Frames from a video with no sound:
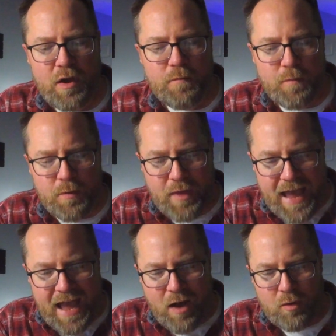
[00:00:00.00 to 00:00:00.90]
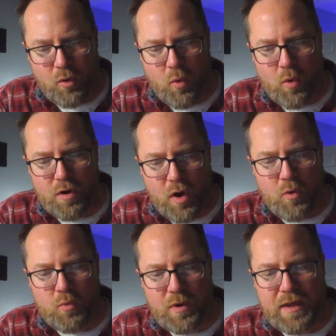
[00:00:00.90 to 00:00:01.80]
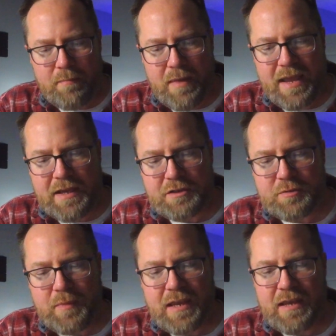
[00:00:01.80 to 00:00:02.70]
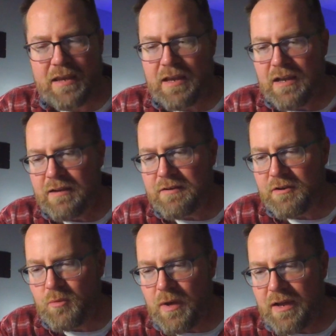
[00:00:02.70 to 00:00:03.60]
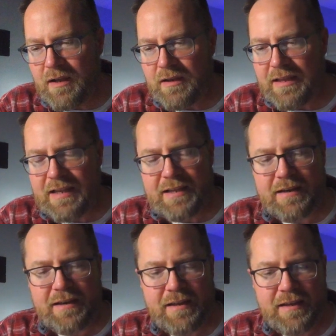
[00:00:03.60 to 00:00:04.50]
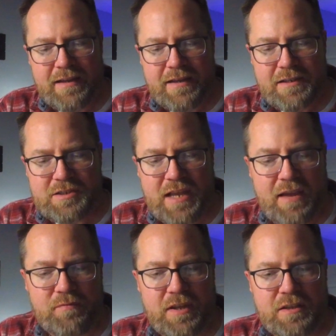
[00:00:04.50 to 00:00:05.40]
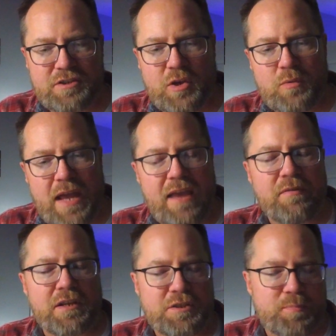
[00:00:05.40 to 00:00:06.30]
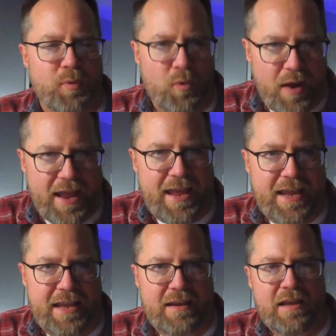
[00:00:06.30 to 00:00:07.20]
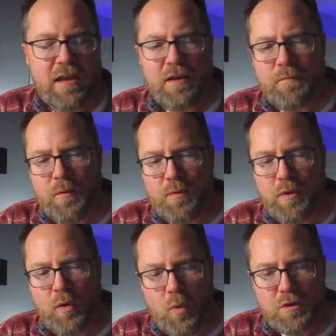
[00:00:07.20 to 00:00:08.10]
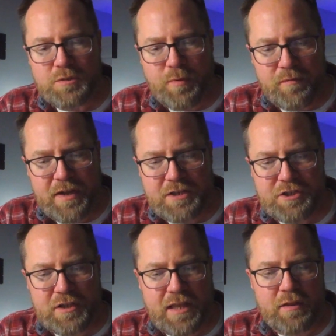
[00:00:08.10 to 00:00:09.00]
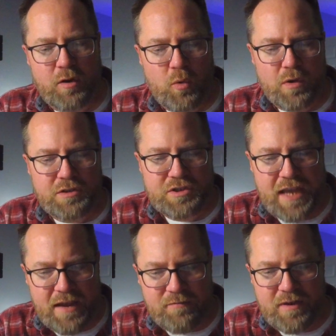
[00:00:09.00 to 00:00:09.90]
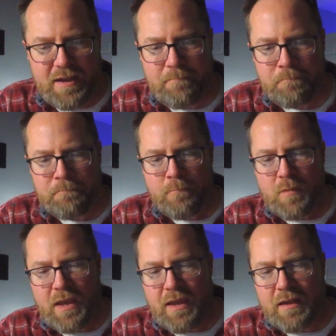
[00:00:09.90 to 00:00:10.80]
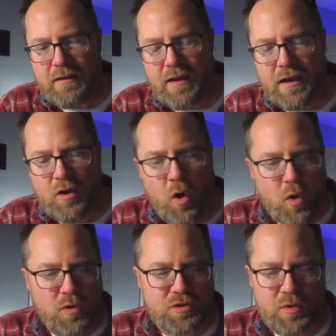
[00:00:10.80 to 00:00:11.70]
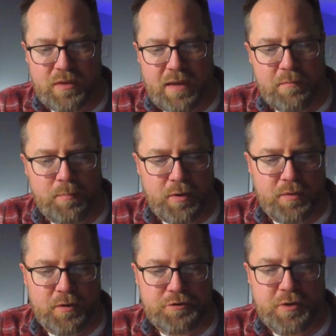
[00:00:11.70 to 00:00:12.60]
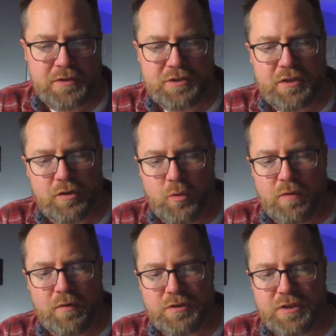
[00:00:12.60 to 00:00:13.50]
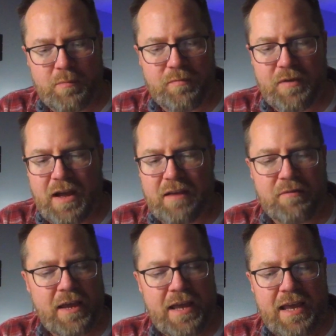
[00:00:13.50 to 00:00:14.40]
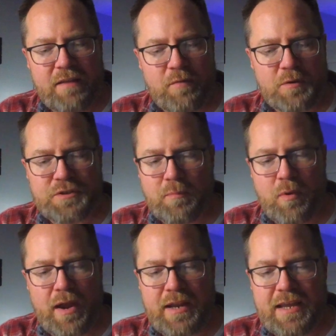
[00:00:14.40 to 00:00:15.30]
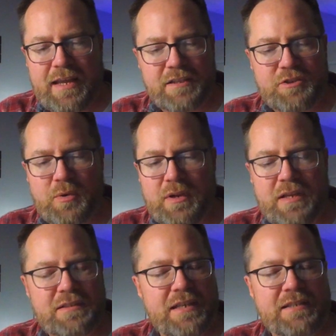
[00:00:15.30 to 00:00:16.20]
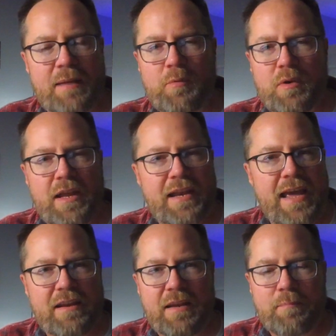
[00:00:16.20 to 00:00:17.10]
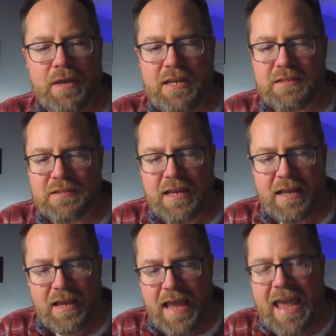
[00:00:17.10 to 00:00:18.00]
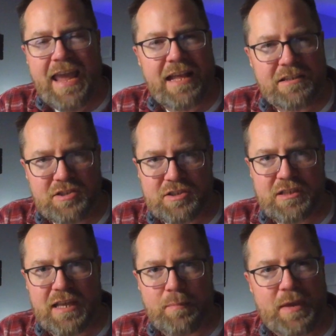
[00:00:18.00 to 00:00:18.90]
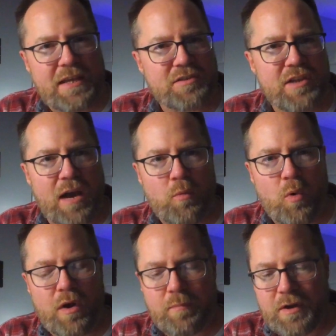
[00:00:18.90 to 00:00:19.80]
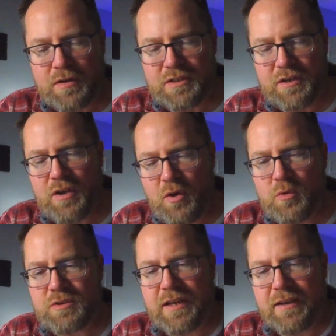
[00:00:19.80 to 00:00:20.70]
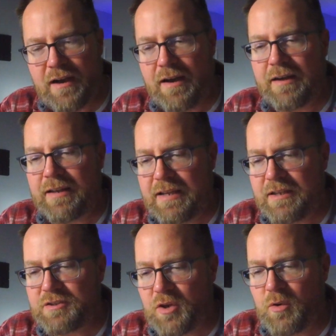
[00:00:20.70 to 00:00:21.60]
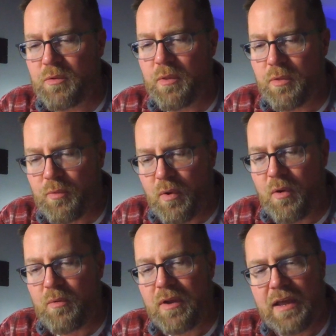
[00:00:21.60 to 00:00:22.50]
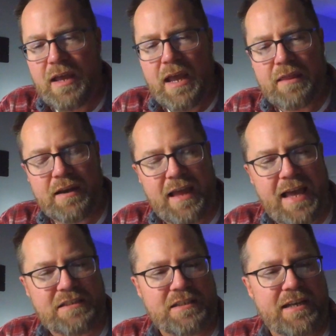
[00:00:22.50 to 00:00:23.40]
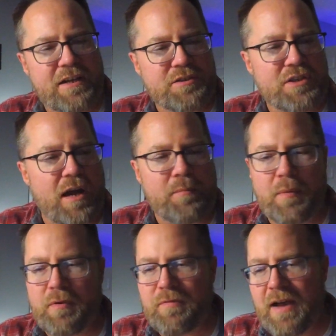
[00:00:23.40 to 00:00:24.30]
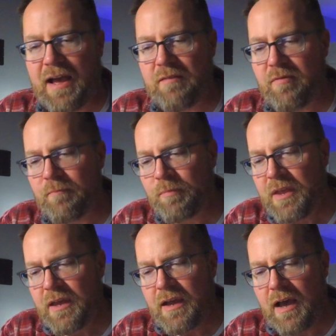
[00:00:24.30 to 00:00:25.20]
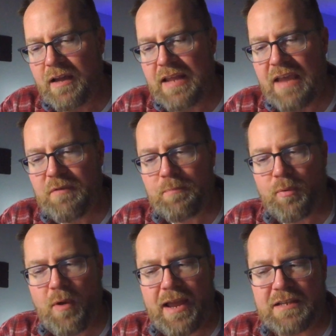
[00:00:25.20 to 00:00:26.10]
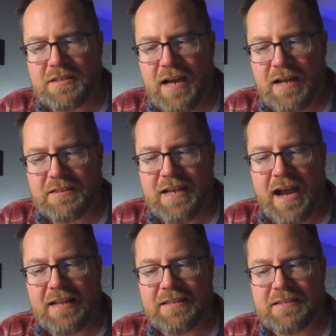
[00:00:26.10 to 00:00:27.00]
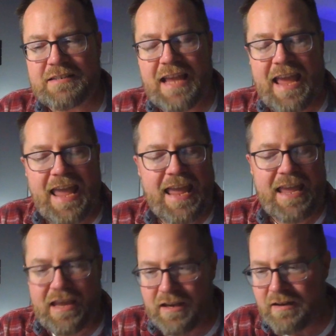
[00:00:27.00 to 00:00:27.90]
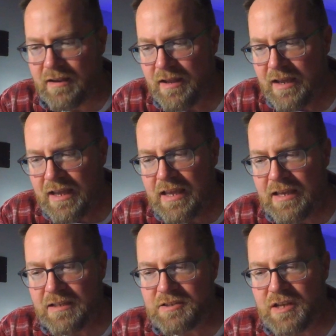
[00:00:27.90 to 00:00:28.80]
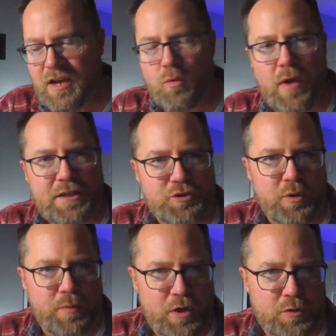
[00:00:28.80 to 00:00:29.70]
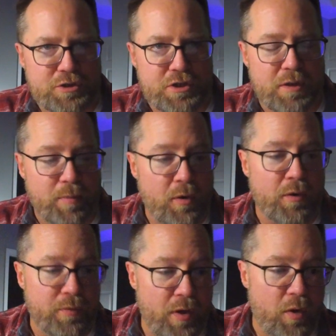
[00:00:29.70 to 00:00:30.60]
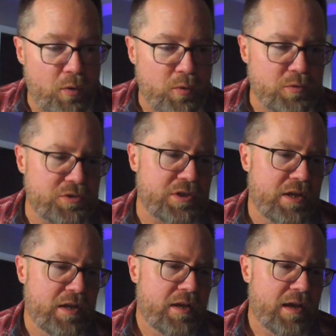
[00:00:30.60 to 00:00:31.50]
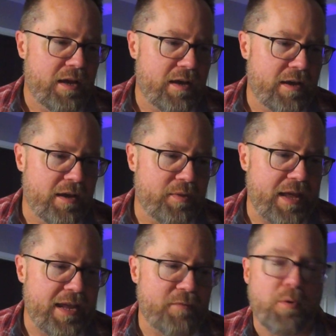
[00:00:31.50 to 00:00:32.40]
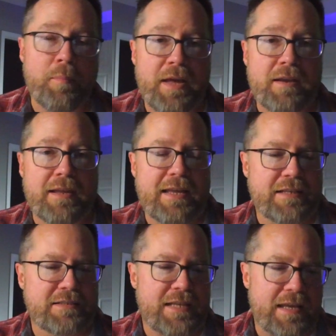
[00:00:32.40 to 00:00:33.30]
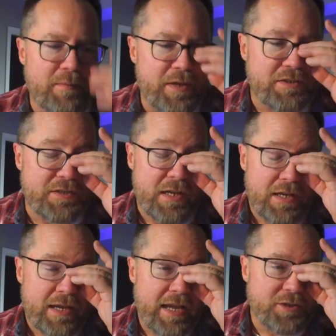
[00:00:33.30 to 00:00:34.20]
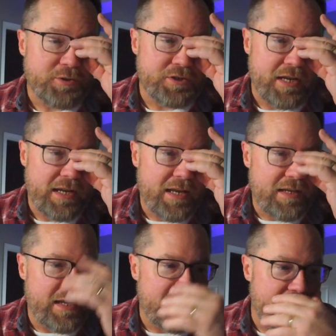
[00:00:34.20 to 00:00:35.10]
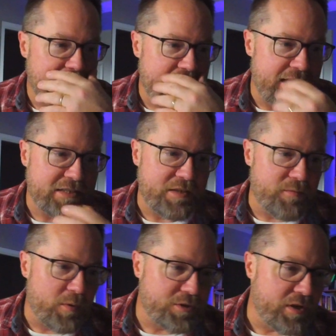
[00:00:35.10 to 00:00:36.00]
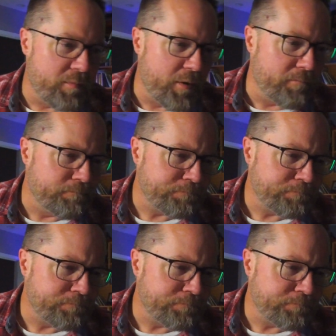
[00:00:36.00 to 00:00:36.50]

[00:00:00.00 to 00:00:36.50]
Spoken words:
For thou, Lord, only makest me to dwell in safety. And so David is praying for the Lord's provision and the Lord's safety, and calls on them to put their trust in the Lord, verse number 5. And verse number 8, he gets to it and he says, I'm going to lay down in peace and sleep. He's not worried because he knows that God is on the throne. And then lastly here, Psalm number 5, David prays God's guidance and his retribution upon those that have rebelled against him. And it's interesting, he says in verse number